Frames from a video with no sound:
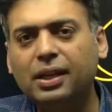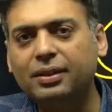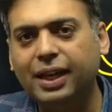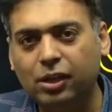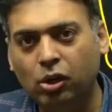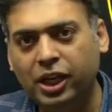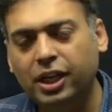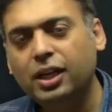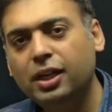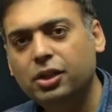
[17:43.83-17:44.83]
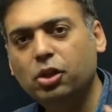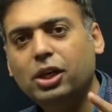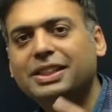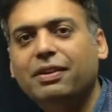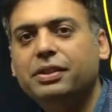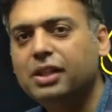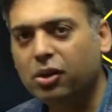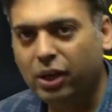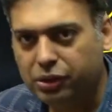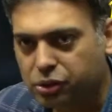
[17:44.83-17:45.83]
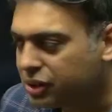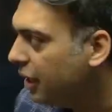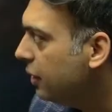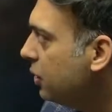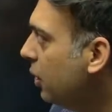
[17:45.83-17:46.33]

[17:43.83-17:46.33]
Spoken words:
then only your savings are going to start.